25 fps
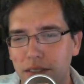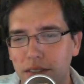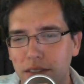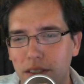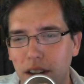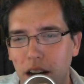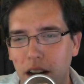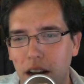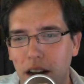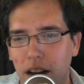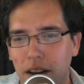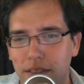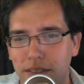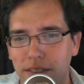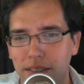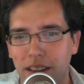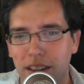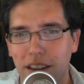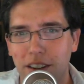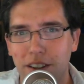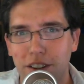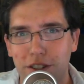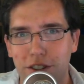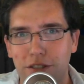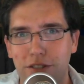I'm
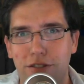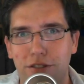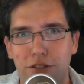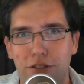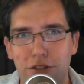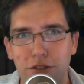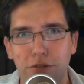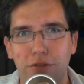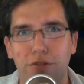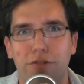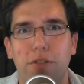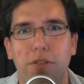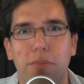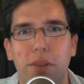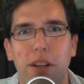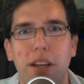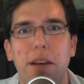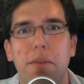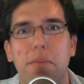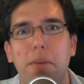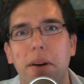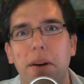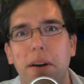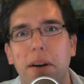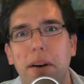just shooting from the
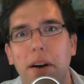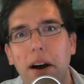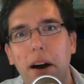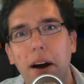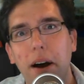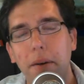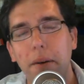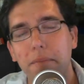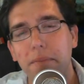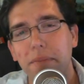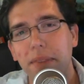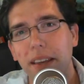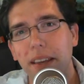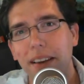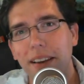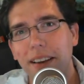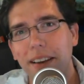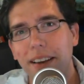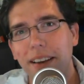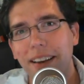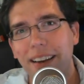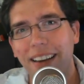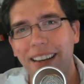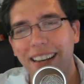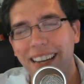hip here.
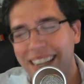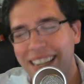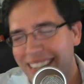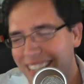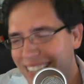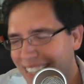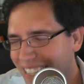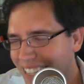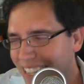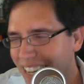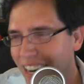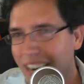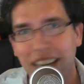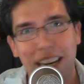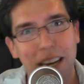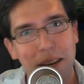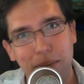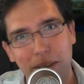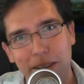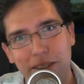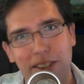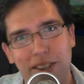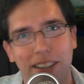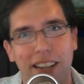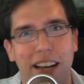I keep
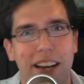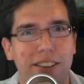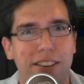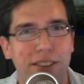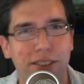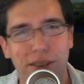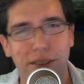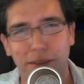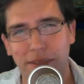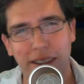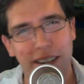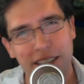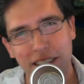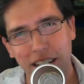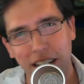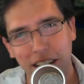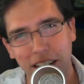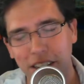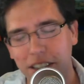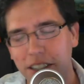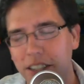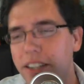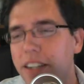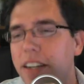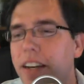using that term. That's not good.